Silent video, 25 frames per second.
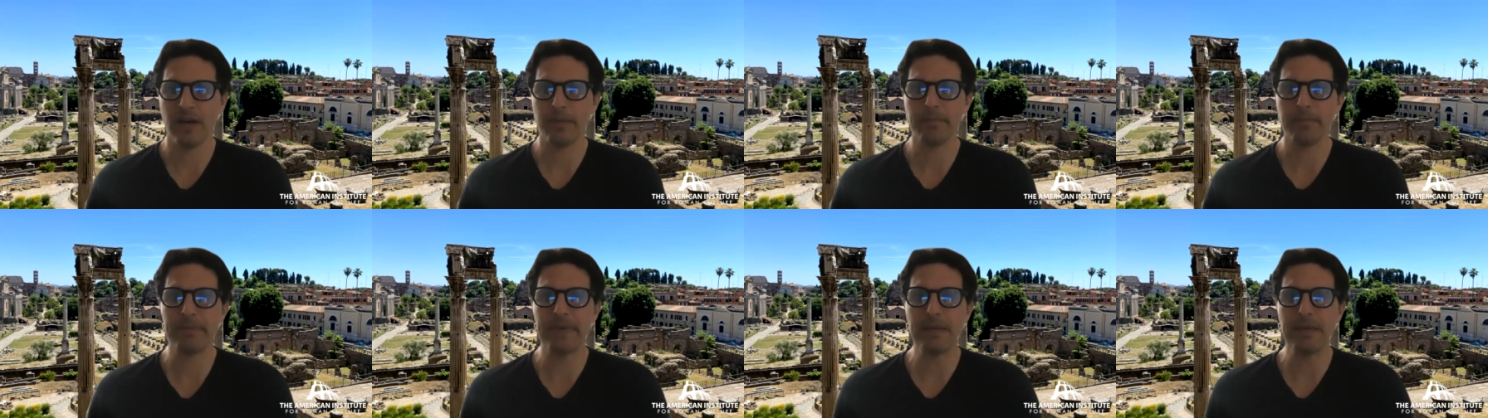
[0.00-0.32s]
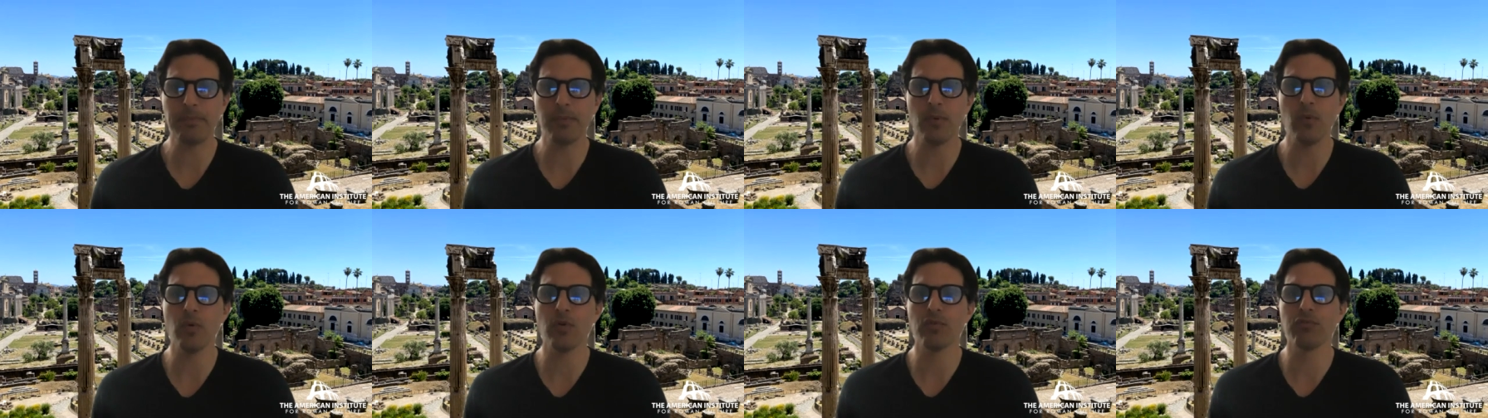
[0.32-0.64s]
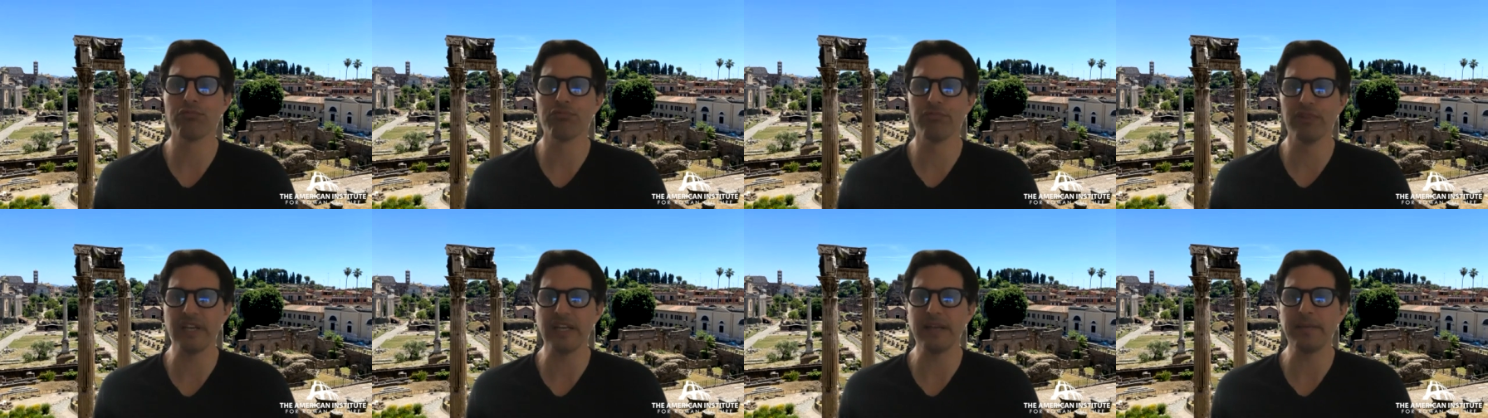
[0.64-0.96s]
People were
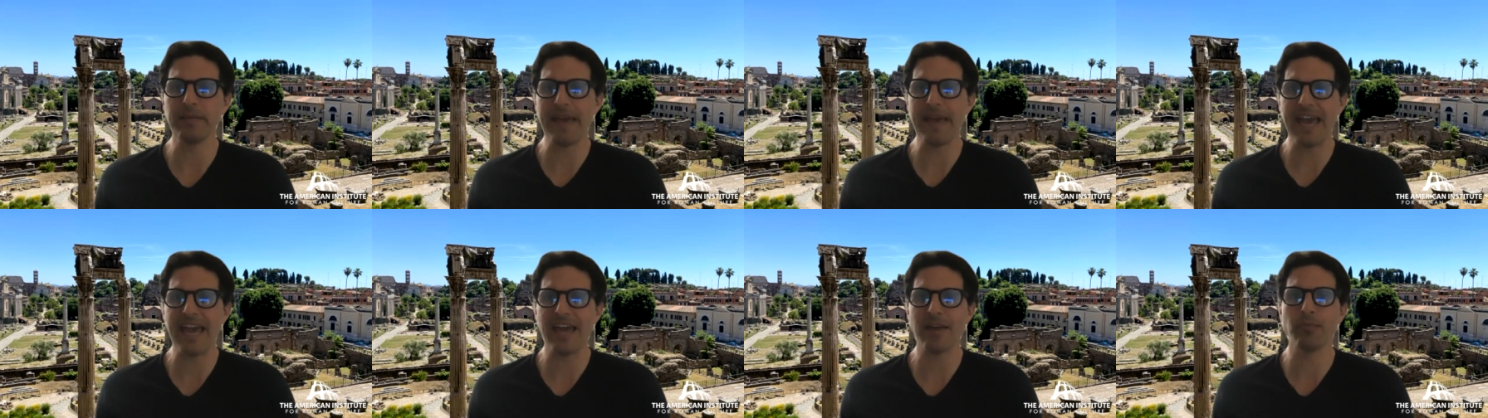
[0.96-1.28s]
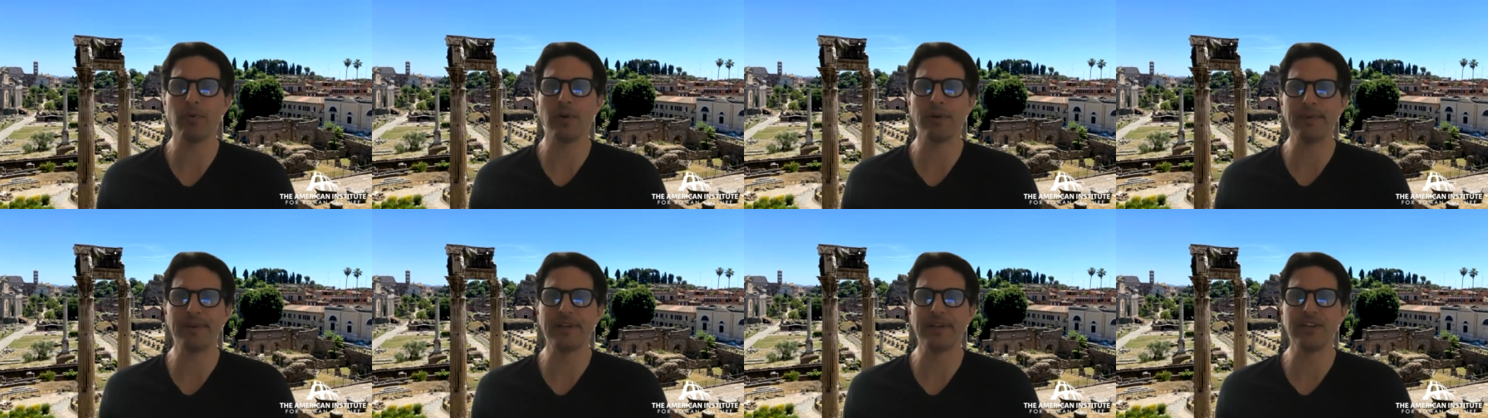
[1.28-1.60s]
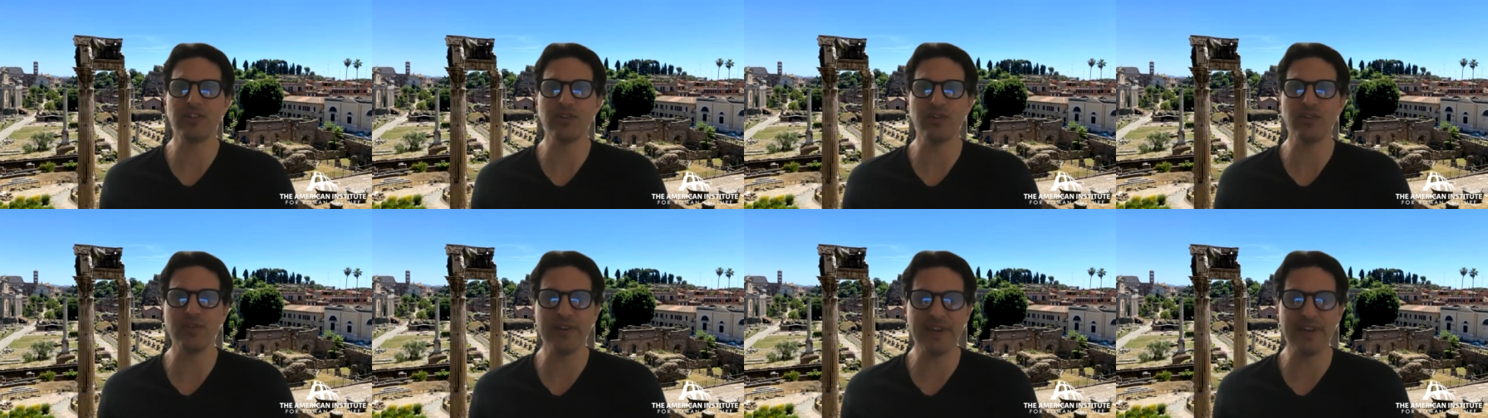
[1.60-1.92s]
really mad. What are we going
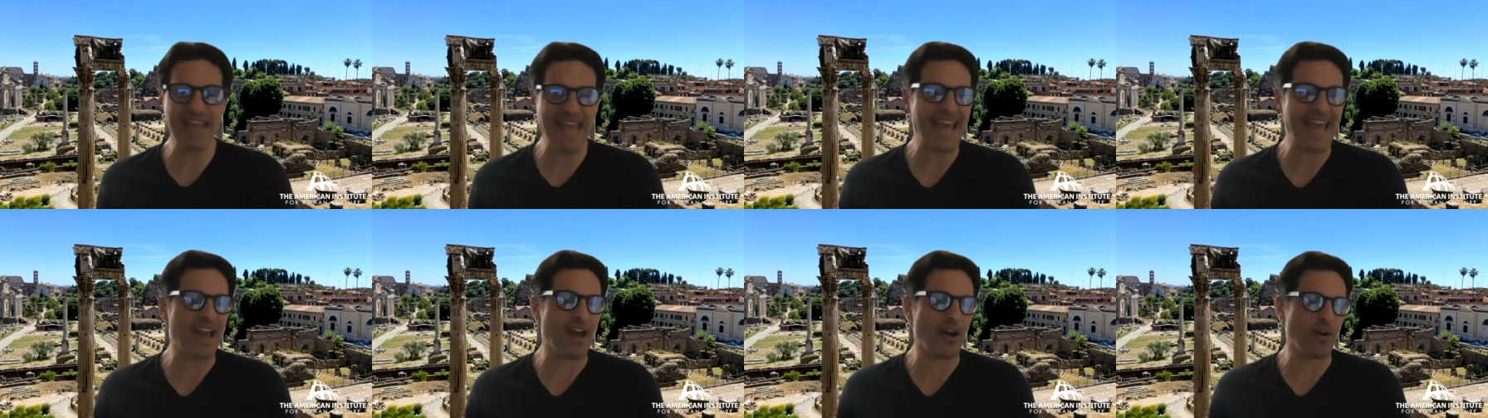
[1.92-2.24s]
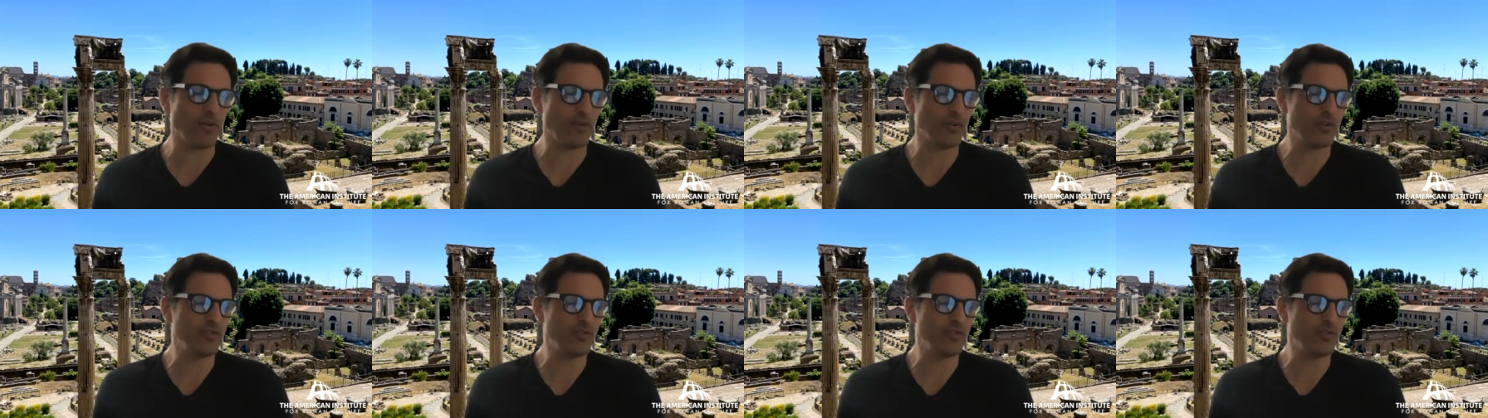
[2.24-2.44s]
to do now?